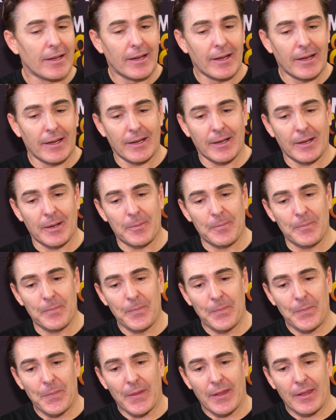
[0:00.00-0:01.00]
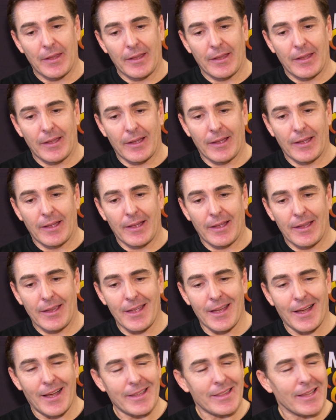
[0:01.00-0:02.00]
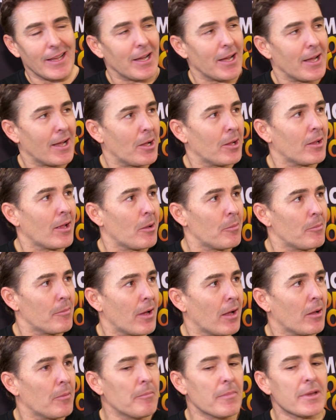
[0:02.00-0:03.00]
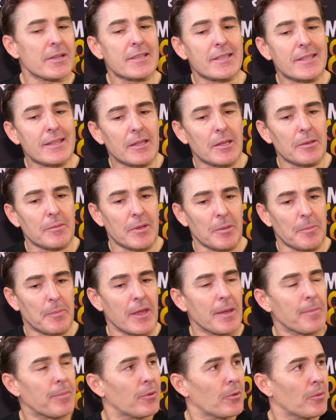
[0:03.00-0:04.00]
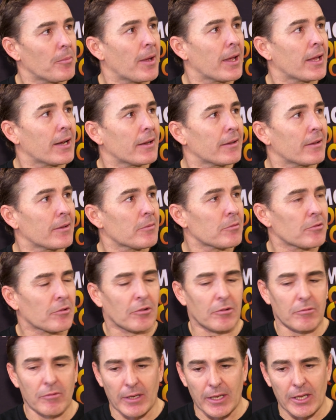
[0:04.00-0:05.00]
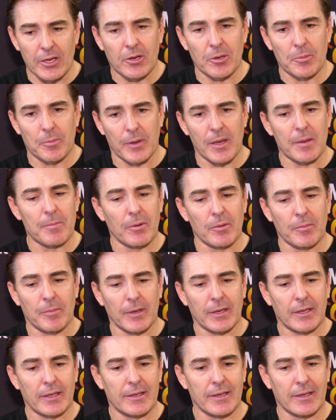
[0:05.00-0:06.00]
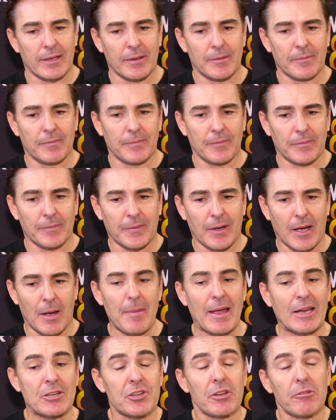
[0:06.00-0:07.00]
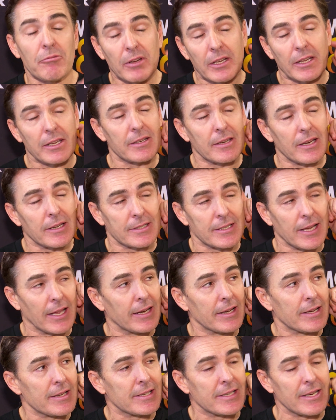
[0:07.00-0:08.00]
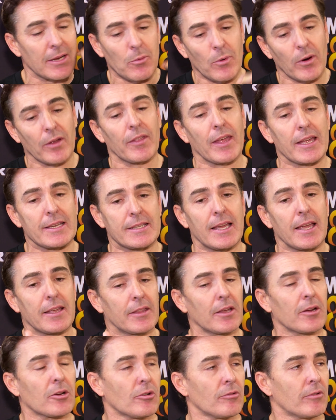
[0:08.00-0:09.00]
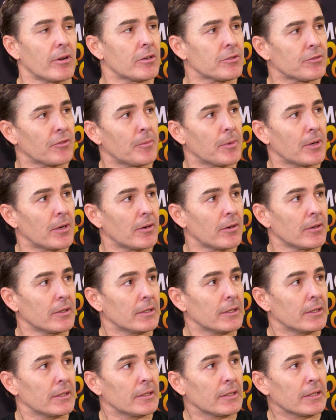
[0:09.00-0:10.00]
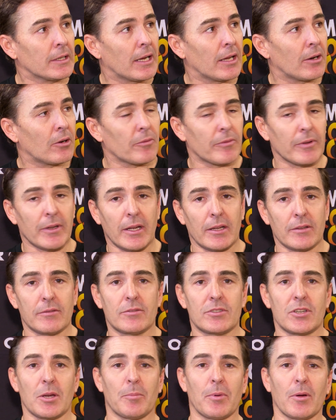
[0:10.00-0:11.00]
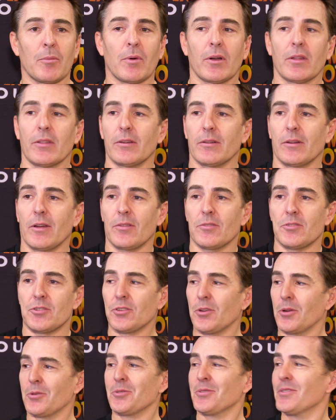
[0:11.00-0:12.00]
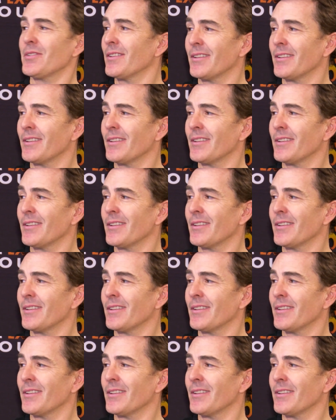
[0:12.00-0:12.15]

Um, yeah, I, I, I'll, I'll miss the, the people who made it. They were really good people, but um, I'm actually really excited to see where they take their careers from here, and hopefully I'll jump on one of their other shows.